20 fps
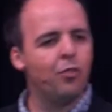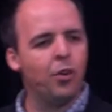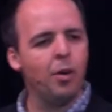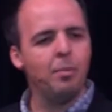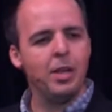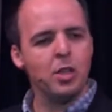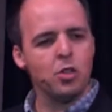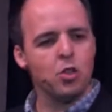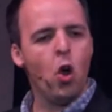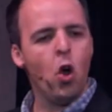
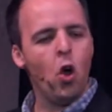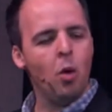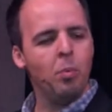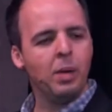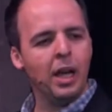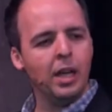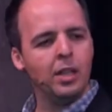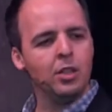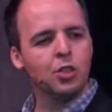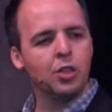from his home
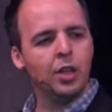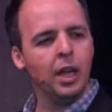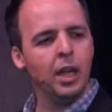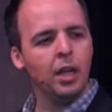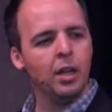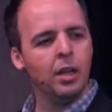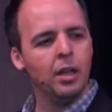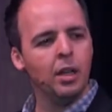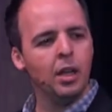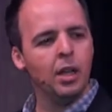
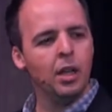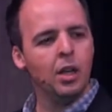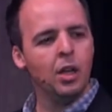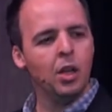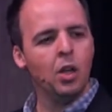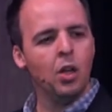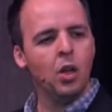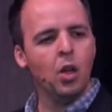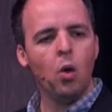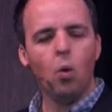country
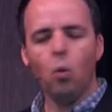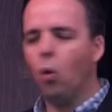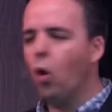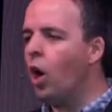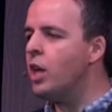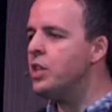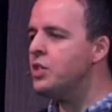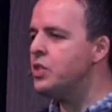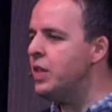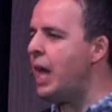
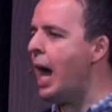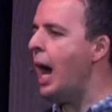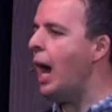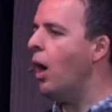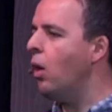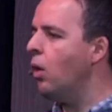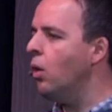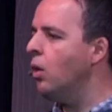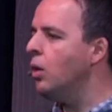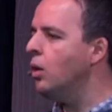was
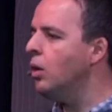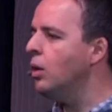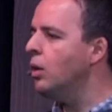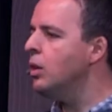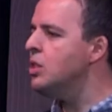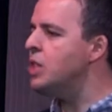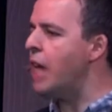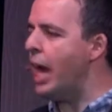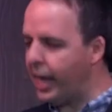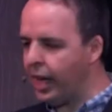now
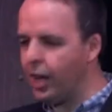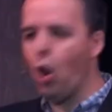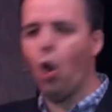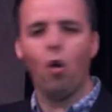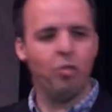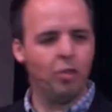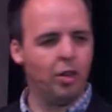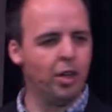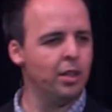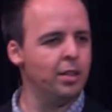taken
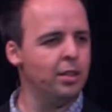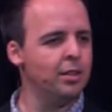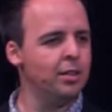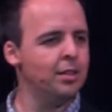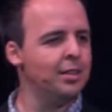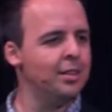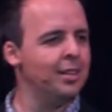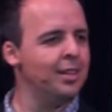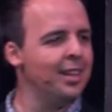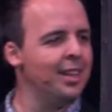over.
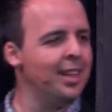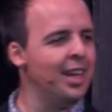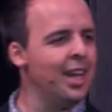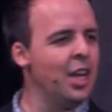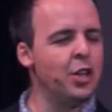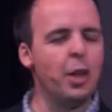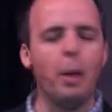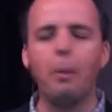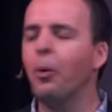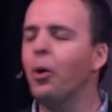
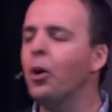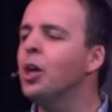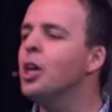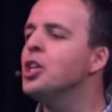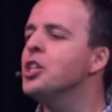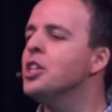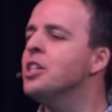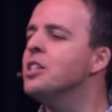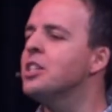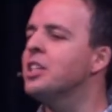The
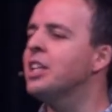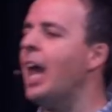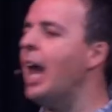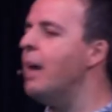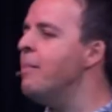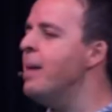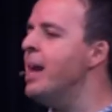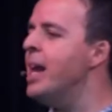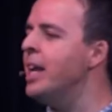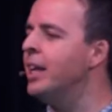Persians
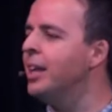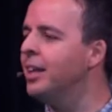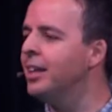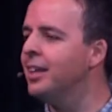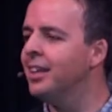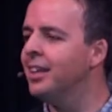came in